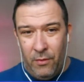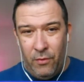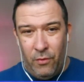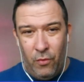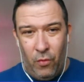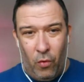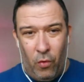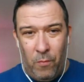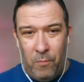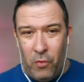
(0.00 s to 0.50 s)

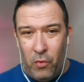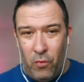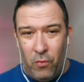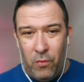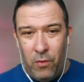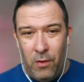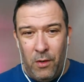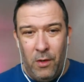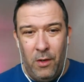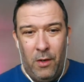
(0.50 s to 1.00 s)

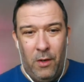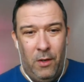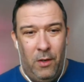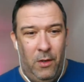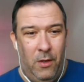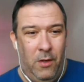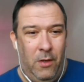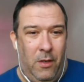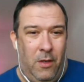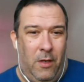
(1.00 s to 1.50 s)
normal,
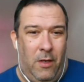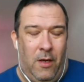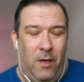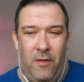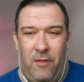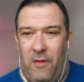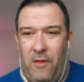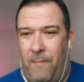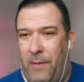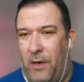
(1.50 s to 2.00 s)

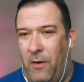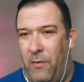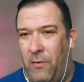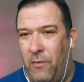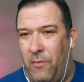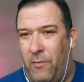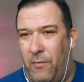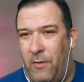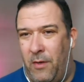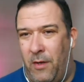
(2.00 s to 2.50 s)
I
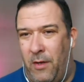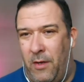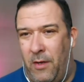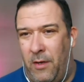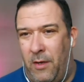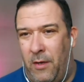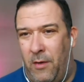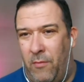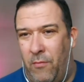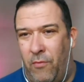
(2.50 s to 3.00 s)
suppose,
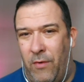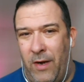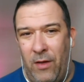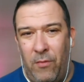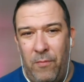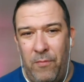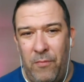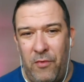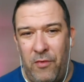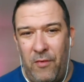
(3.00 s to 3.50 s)

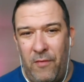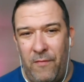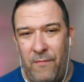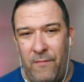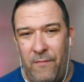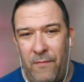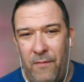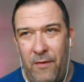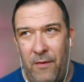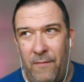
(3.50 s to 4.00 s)
realms
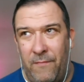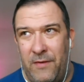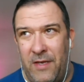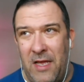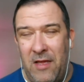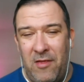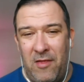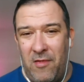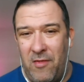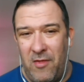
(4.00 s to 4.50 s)
of
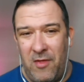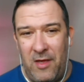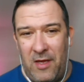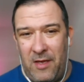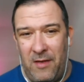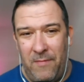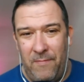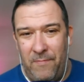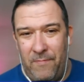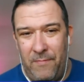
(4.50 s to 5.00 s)

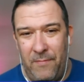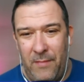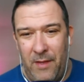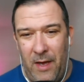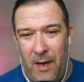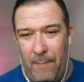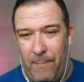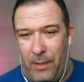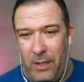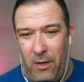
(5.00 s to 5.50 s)
decency
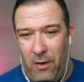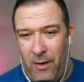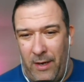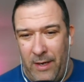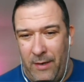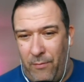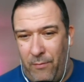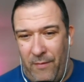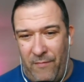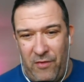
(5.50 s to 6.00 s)

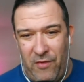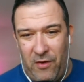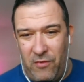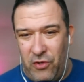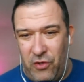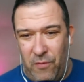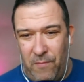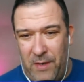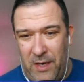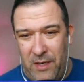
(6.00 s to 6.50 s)
apply with
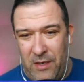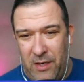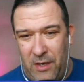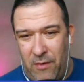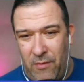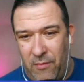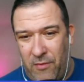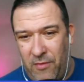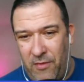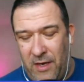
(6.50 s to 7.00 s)
social
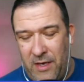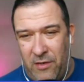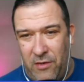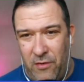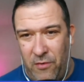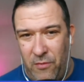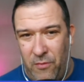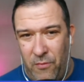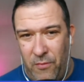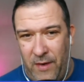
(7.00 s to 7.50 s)
media as they
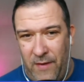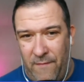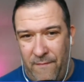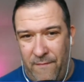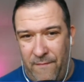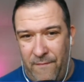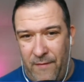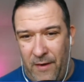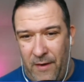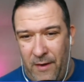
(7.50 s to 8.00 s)
do
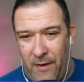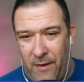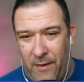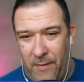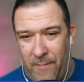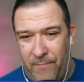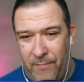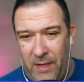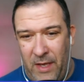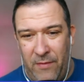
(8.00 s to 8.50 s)
with
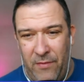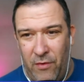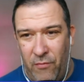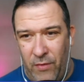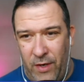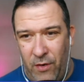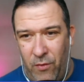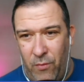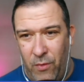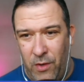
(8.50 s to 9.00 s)
in the
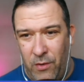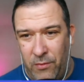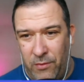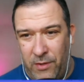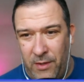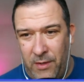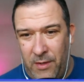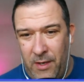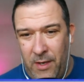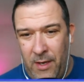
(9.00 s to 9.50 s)
real world.